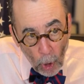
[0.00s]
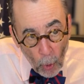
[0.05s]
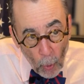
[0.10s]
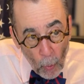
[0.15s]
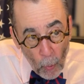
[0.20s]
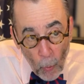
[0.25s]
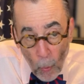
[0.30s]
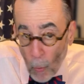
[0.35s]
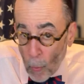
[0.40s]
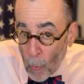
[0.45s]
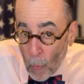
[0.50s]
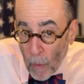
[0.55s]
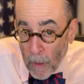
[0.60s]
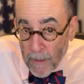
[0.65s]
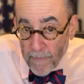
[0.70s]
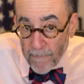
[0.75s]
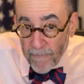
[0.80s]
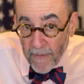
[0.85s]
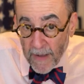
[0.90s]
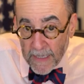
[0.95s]
Well, what
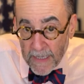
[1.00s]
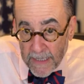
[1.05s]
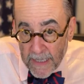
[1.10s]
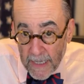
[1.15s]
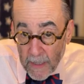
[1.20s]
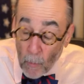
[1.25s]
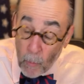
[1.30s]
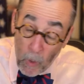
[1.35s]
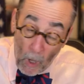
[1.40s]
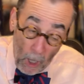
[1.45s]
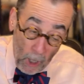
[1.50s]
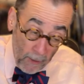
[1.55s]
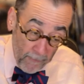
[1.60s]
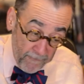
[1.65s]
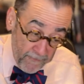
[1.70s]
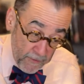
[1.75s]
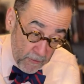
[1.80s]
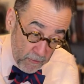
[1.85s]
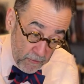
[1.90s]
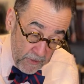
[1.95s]
if I did? Well,
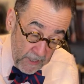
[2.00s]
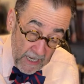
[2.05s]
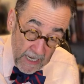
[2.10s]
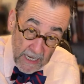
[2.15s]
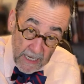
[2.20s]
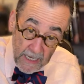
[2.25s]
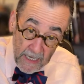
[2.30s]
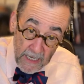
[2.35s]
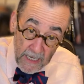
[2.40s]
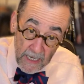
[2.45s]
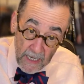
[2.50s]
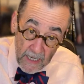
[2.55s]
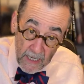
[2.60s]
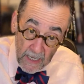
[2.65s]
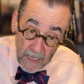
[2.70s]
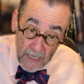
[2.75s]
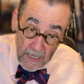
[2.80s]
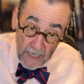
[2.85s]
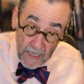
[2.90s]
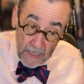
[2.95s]
if you did,
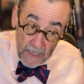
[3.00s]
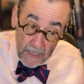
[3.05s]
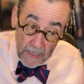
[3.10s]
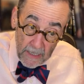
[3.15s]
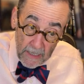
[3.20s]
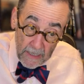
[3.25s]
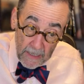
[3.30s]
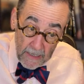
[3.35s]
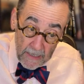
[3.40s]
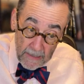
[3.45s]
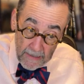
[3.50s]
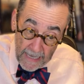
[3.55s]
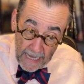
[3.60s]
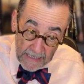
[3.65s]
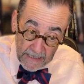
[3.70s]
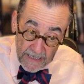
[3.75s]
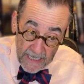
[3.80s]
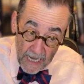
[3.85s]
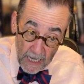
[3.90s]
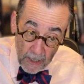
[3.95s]

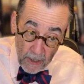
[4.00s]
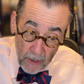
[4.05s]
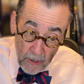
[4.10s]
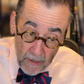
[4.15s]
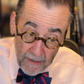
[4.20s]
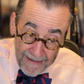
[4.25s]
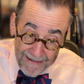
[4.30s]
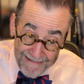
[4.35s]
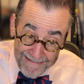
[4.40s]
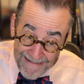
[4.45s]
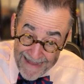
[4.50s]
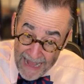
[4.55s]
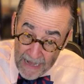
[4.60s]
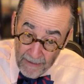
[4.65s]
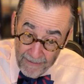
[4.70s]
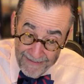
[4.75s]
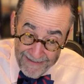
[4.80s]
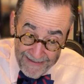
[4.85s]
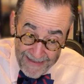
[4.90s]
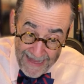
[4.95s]
that's not good. Not
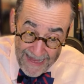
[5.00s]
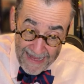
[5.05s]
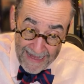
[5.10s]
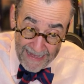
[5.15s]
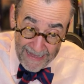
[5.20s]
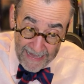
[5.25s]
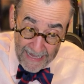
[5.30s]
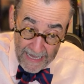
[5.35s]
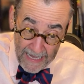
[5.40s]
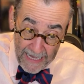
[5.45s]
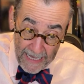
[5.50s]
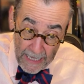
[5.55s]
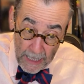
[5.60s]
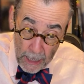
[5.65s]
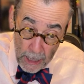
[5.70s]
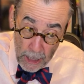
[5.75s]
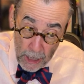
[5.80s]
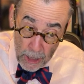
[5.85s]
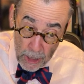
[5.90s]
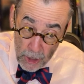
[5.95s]
only that,
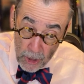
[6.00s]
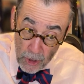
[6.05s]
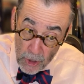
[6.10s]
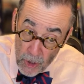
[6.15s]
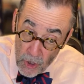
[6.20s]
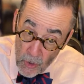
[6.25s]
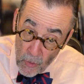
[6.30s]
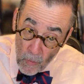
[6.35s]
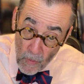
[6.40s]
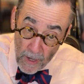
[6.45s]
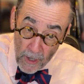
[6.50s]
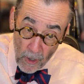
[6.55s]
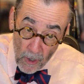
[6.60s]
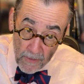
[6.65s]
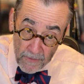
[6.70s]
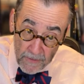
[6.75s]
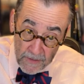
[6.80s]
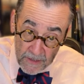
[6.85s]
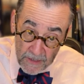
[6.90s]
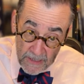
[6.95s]
you went on
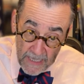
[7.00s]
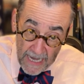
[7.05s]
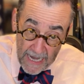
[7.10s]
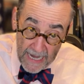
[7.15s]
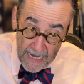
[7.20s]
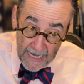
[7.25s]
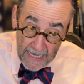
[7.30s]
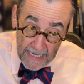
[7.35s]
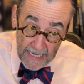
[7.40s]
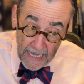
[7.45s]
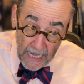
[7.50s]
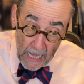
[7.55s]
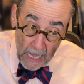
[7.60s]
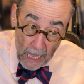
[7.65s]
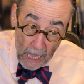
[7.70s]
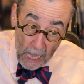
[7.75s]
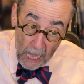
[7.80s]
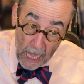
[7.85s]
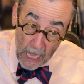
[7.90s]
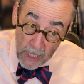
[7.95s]
the stand
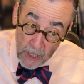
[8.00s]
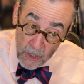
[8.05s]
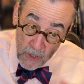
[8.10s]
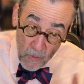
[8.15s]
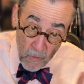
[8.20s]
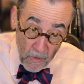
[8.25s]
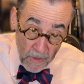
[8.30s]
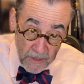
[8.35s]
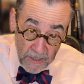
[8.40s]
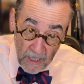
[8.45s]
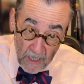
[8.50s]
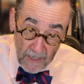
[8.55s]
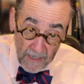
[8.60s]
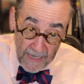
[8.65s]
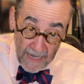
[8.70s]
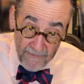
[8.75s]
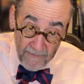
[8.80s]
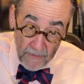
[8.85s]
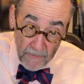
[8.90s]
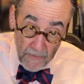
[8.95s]
and you were telling
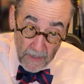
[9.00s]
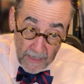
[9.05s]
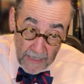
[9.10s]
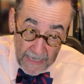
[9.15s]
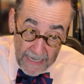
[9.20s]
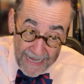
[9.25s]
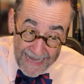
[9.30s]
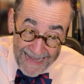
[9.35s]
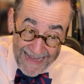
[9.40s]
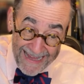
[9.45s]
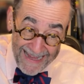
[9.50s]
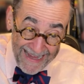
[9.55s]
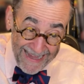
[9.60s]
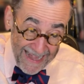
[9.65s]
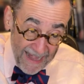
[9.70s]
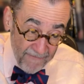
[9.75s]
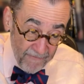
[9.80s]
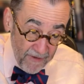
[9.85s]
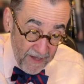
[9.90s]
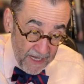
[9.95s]
everybody in
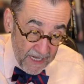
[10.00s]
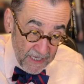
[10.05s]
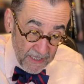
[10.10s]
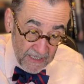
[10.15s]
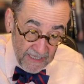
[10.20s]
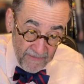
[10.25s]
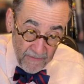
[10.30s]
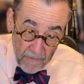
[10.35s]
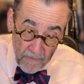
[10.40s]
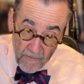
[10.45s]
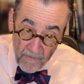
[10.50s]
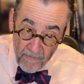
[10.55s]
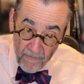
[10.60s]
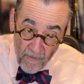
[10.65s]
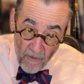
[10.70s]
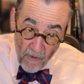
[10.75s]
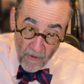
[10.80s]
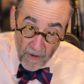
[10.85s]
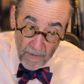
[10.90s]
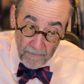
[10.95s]
every conceivable
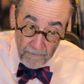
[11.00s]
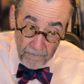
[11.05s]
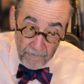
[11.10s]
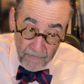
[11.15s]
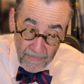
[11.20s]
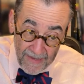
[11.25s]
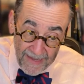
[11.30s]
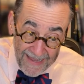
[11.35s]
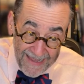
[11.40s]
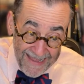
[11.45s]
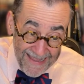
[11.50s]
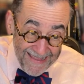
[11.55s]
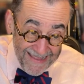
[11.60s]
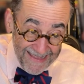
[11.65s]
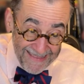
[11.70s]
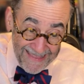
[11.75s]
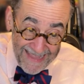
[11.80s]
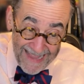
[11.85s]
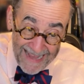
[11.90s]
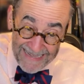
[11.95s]
form
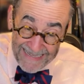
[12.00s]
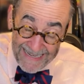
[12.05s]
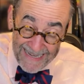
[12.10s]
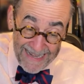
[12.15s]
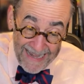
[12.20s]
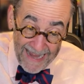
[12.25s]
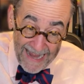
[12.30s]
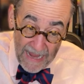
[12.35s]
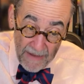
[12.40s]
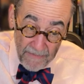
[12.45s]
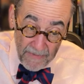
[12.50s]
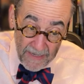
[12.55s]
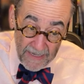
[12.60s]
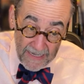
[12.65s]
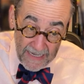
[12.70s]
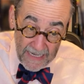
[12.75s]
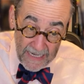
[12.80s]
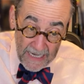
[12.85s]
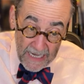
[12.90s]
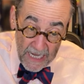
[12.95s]
that that didn't happen.
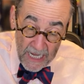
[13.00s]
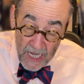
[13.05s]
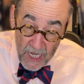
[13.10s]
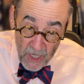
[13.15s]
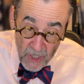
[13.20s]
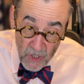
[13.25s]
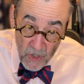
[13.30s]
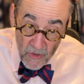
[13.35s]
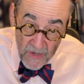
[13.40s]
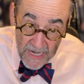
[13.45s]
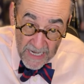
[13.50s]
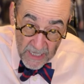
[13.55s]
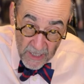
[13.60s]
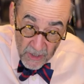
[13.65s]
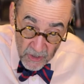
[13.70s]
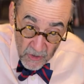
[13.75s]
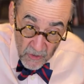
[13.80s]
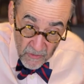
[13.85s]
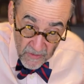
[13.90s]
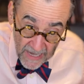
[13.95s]
You didn't
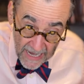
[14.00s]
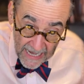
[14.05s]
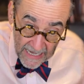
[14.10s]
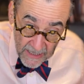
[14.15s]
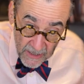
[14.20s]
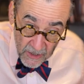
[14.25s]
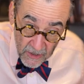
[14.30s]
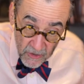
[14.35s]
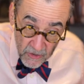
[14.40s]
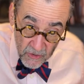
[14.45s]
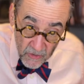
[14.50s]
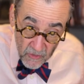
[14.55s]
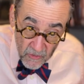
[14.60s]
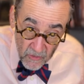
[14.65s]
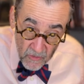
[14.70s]
do that, did you?